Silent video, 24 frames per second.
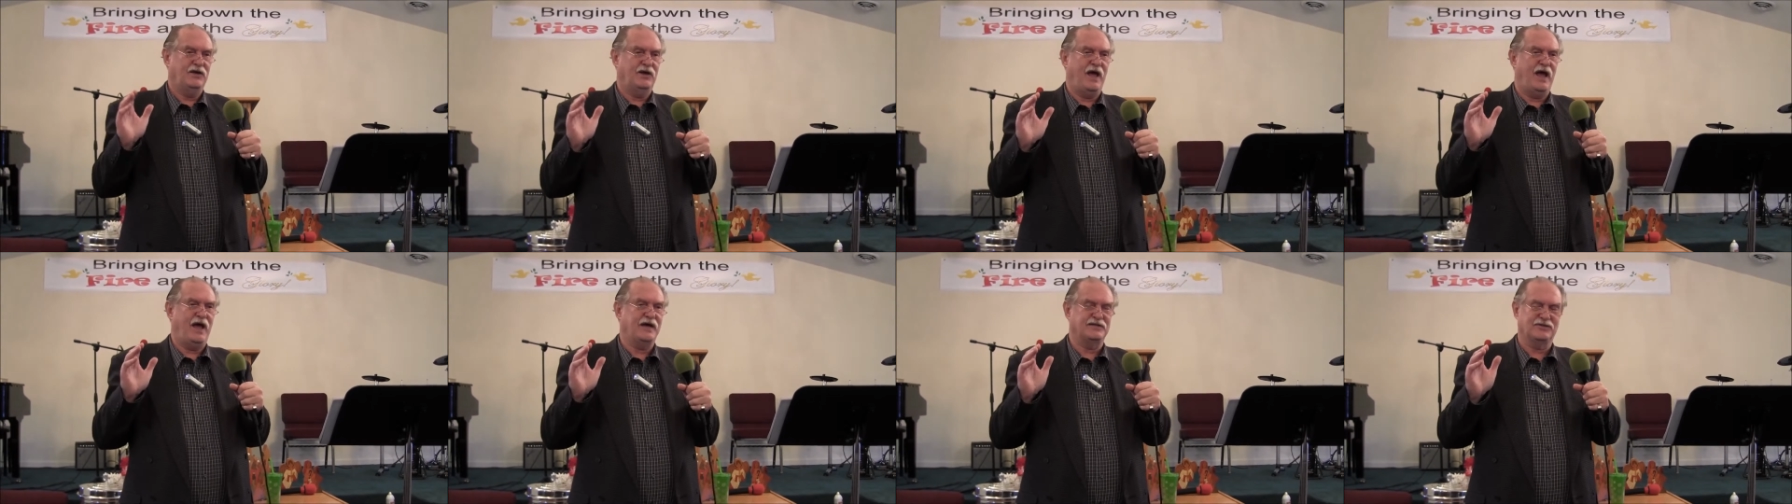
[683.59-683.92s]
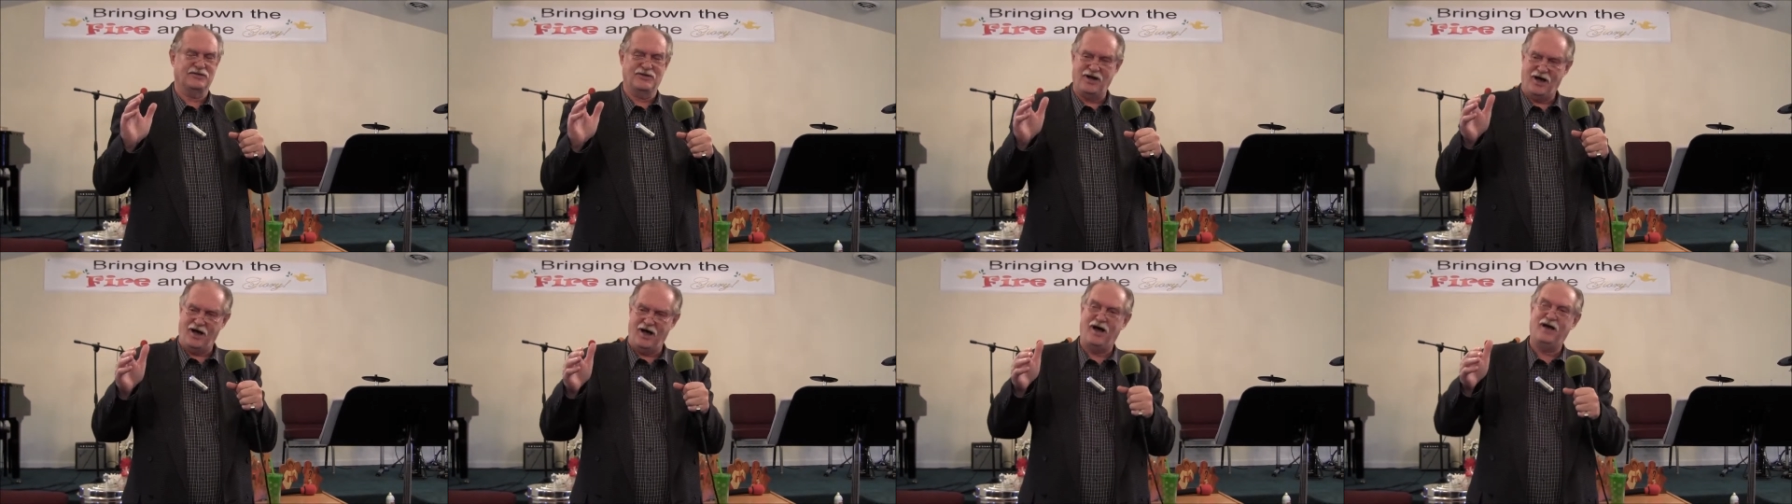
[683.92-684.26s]
has
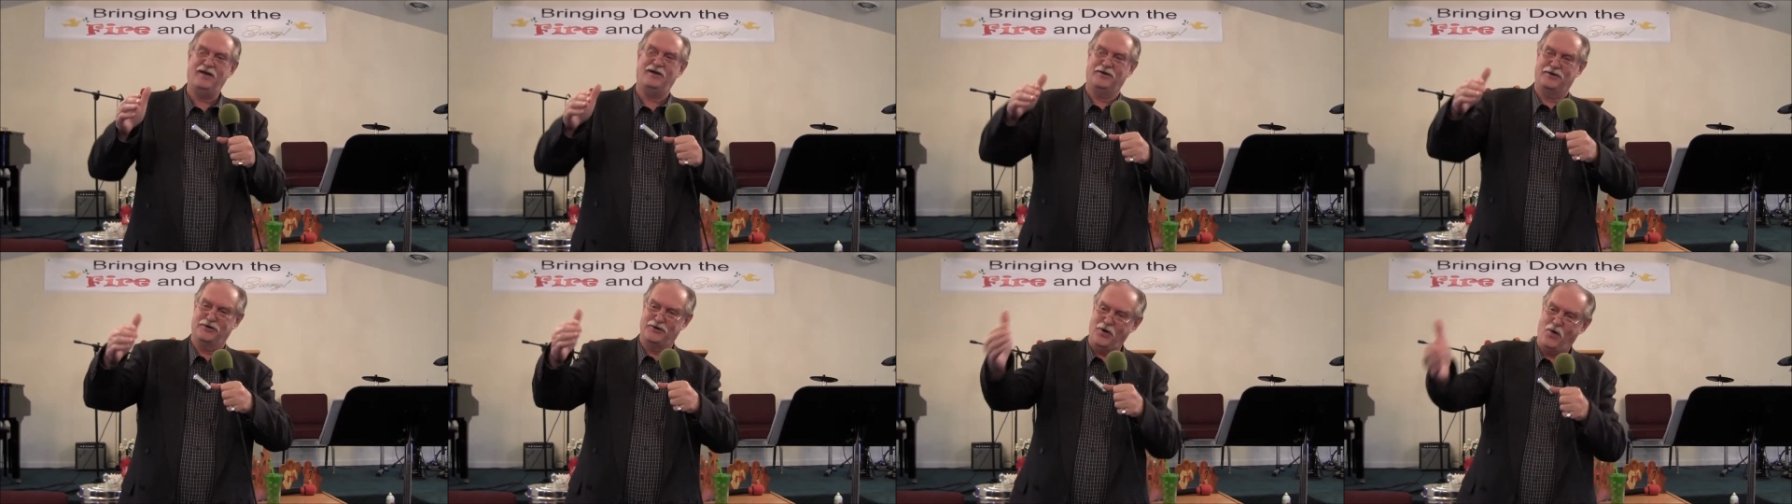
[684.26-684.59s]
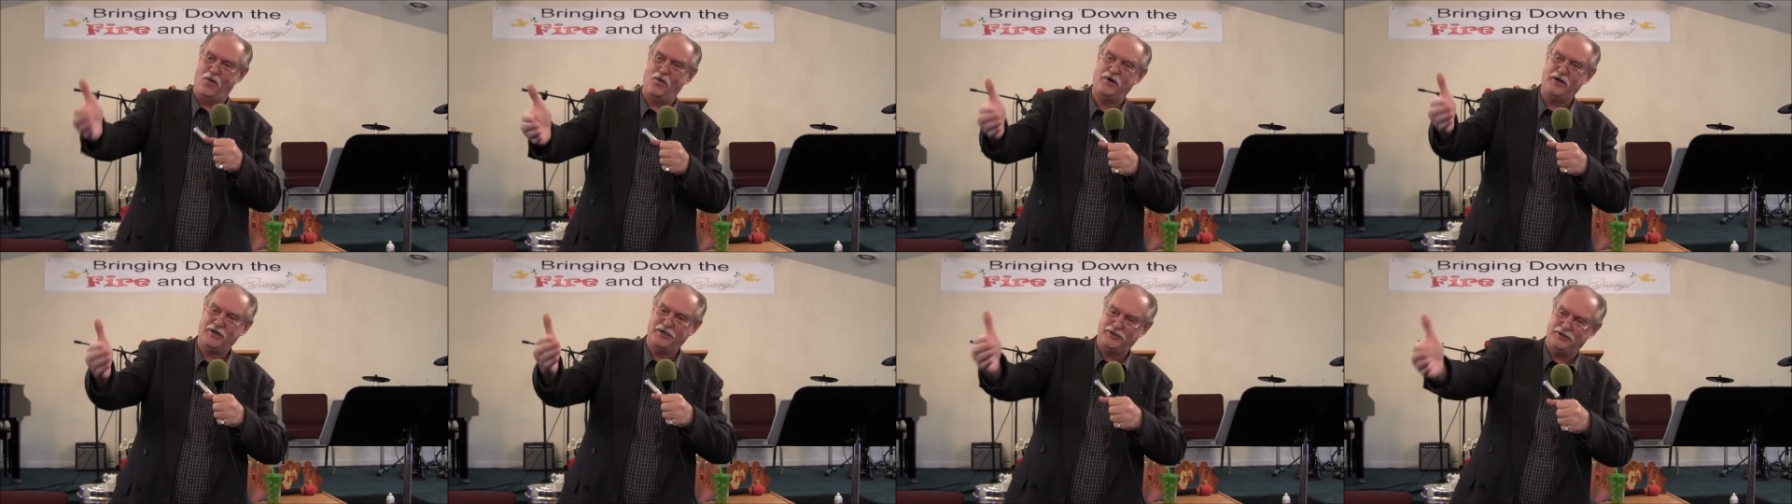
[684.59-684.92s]
God
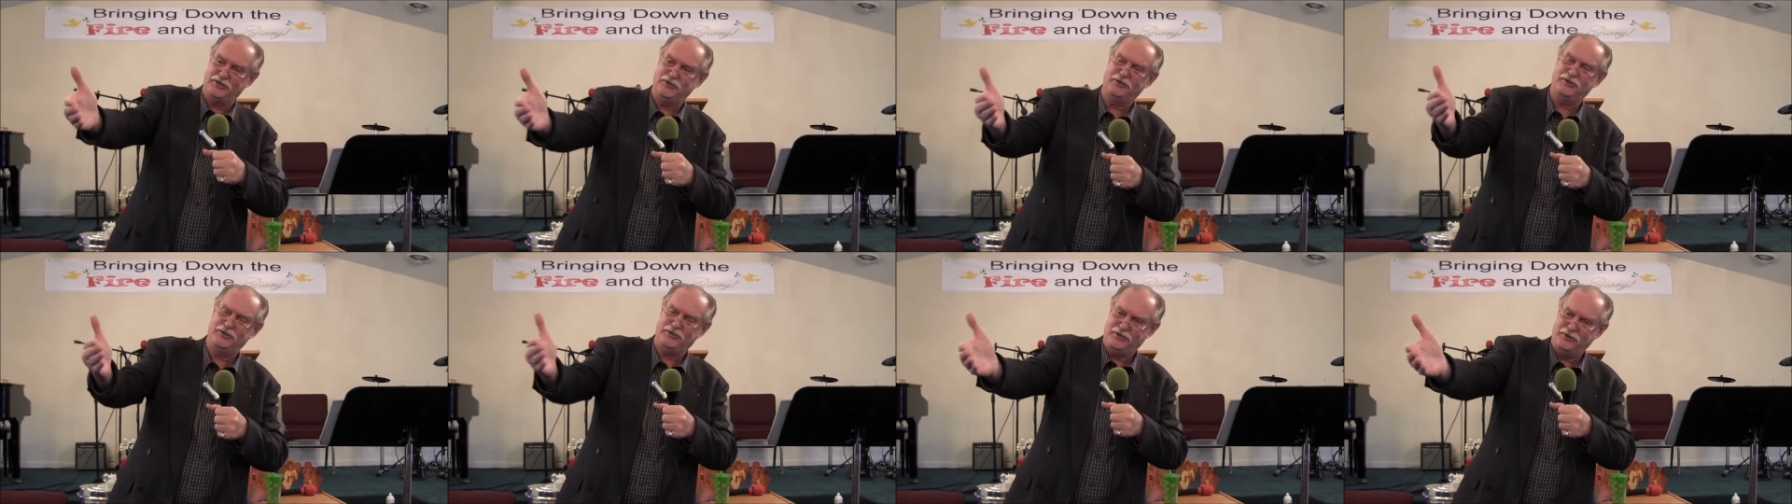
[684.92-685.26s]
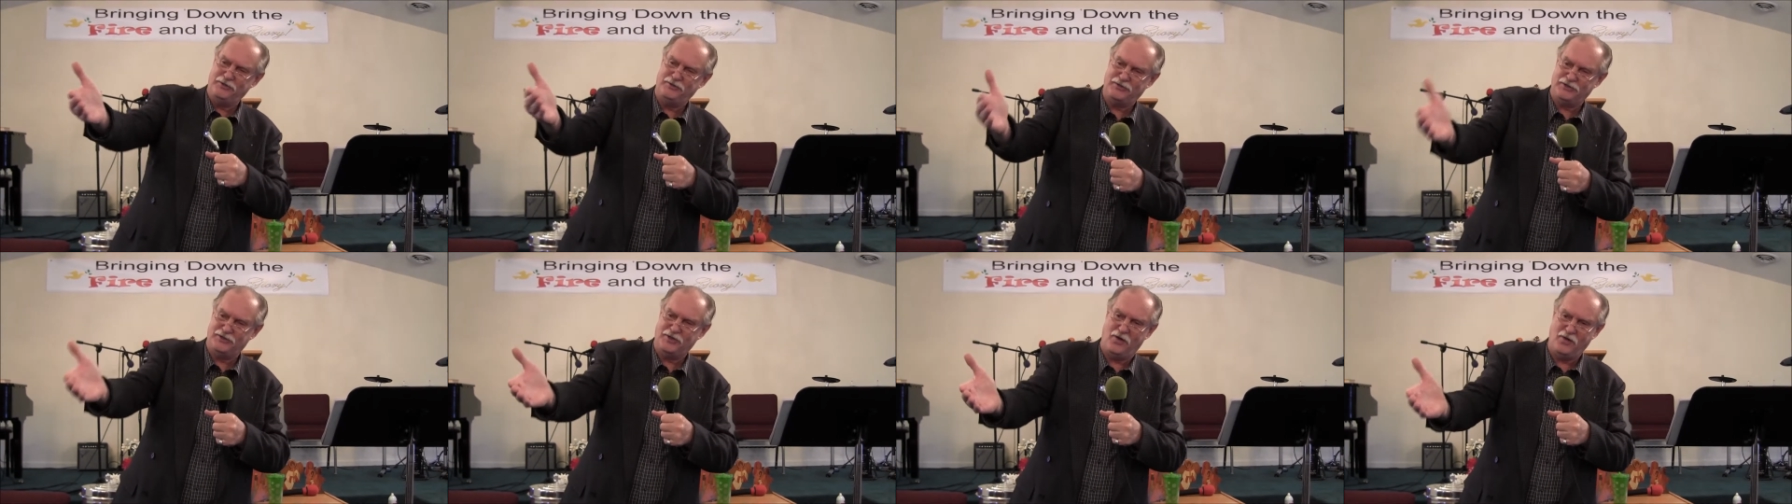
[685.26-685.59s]
anointed you to
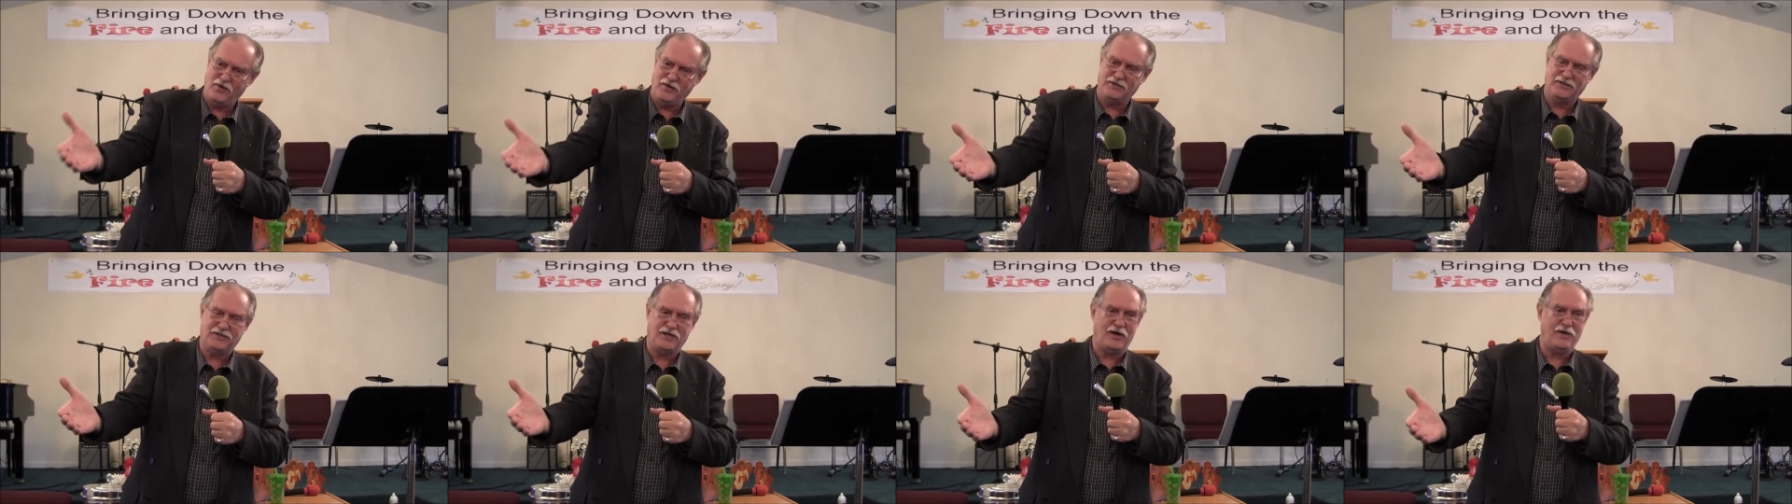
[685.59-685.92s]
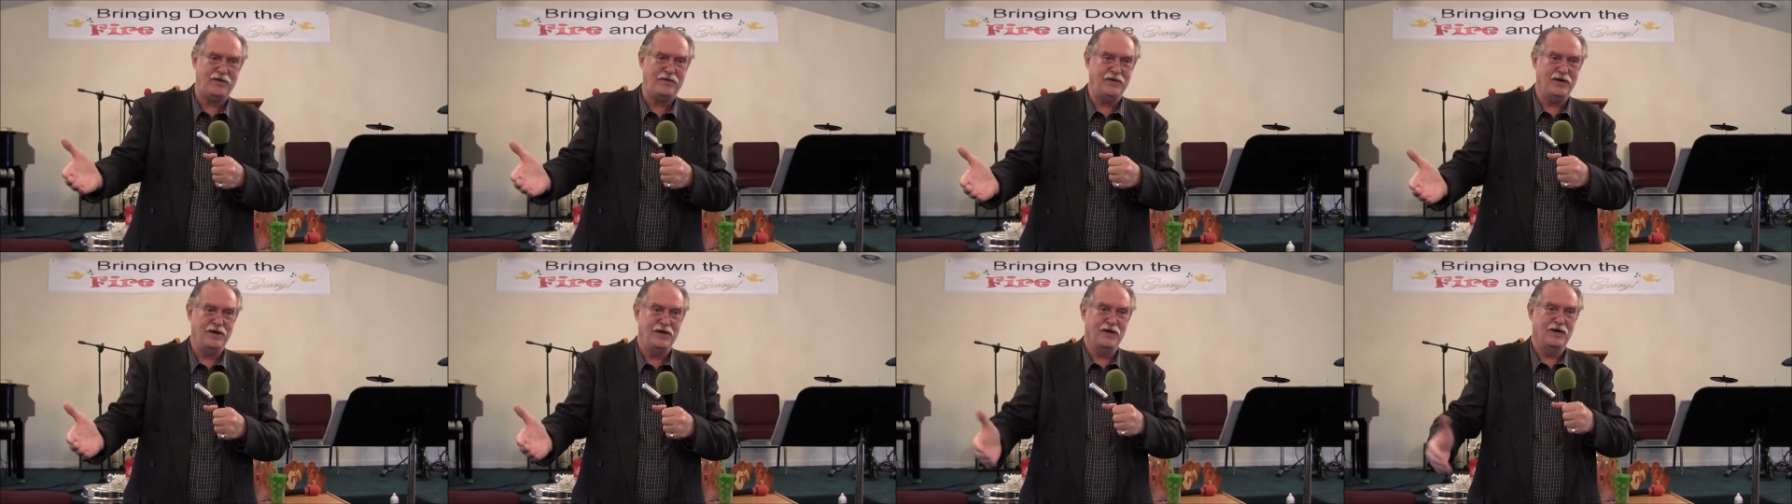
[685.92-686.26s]
do so and
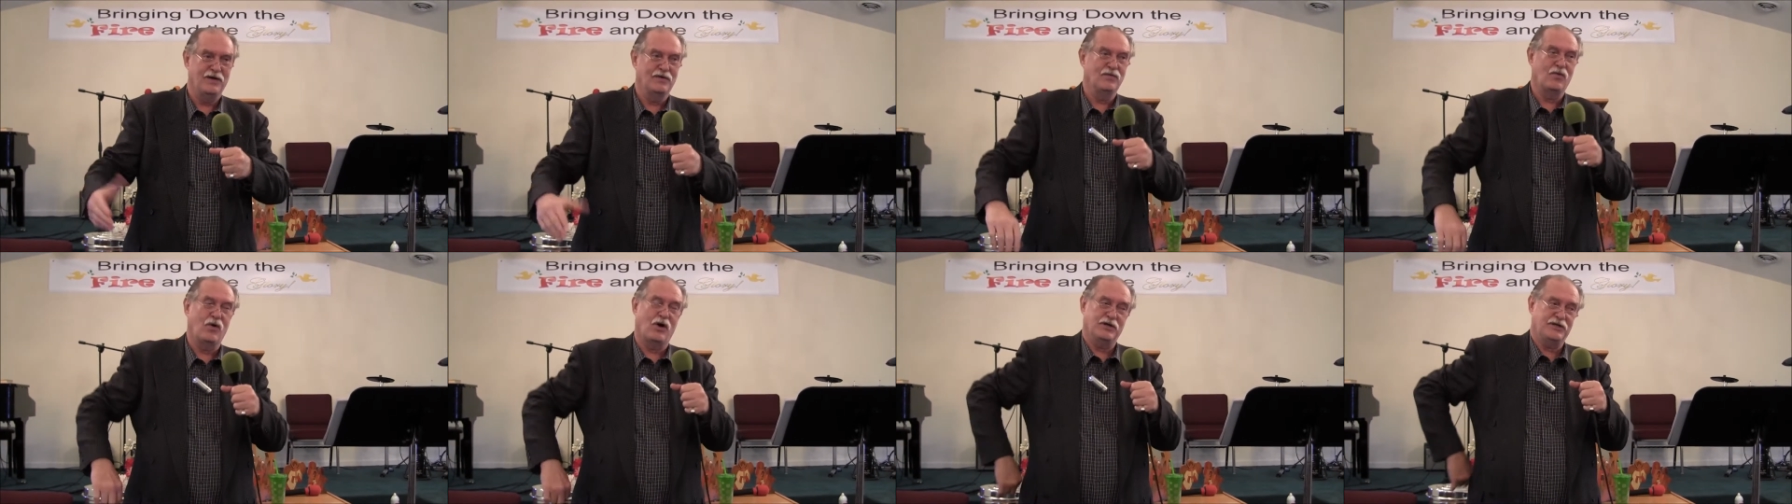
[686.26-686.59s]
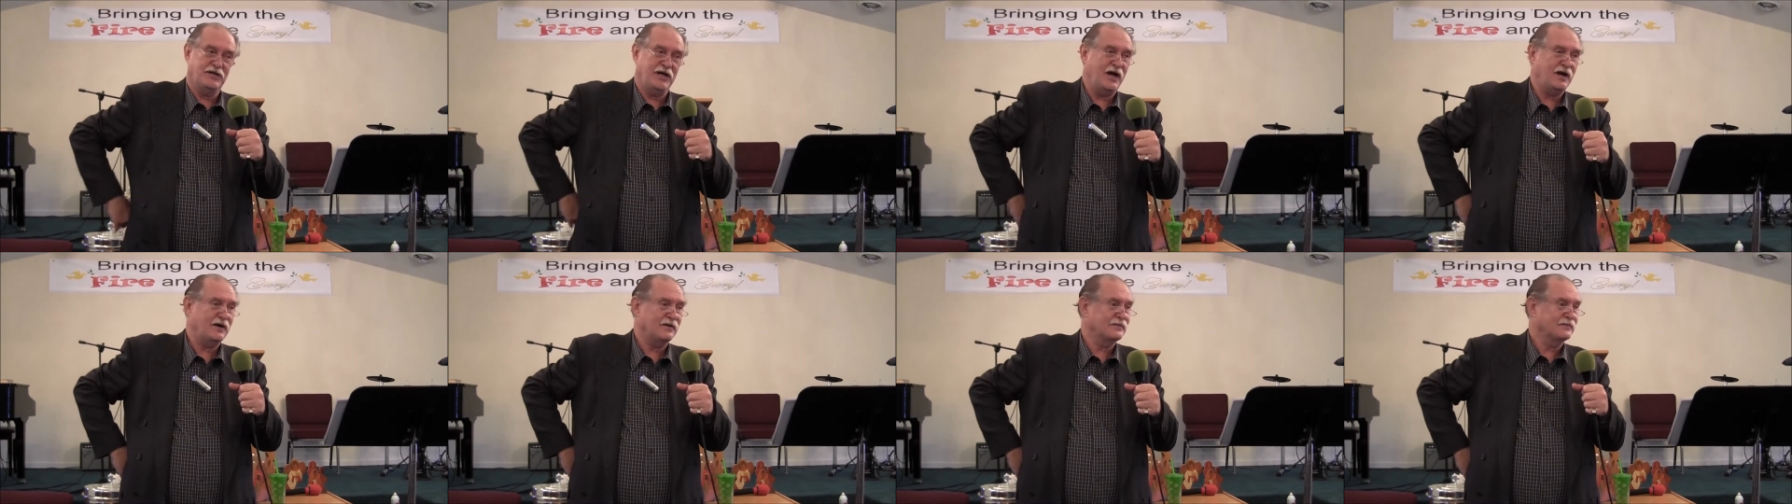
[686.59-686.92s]
so?
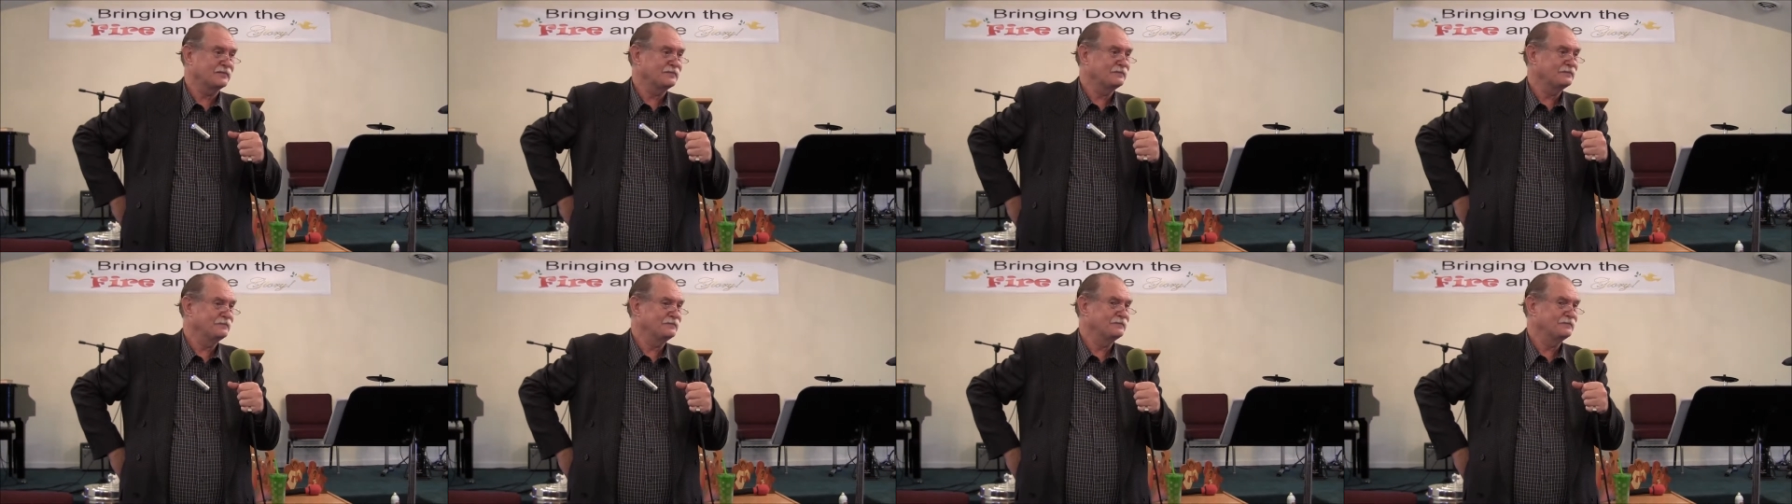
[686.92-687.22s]
Watch out.